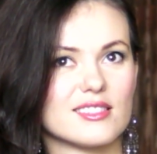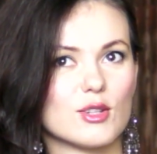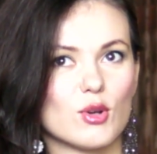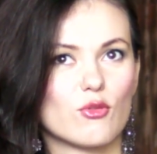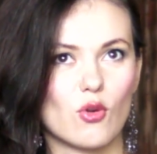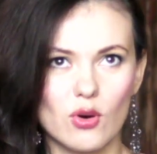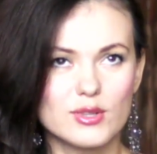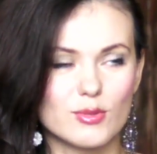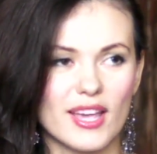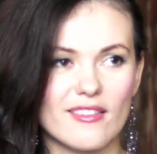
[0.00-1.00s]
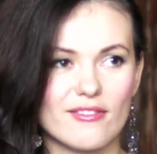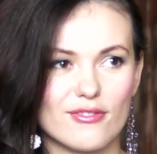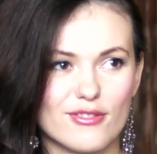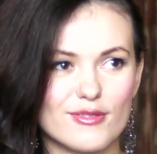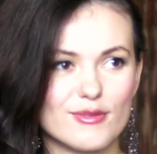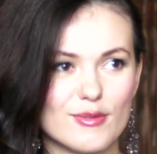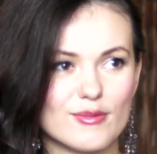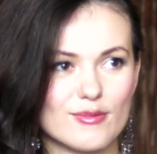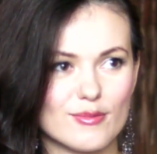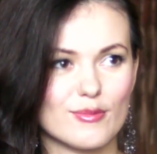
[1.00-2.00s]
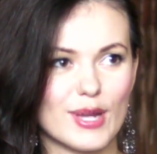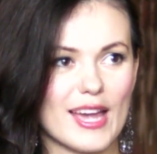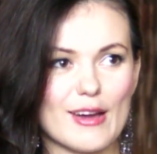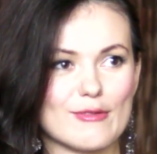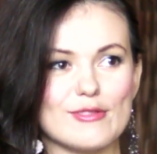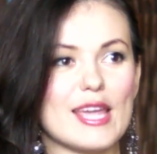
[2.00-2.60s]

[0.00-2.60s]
of course we have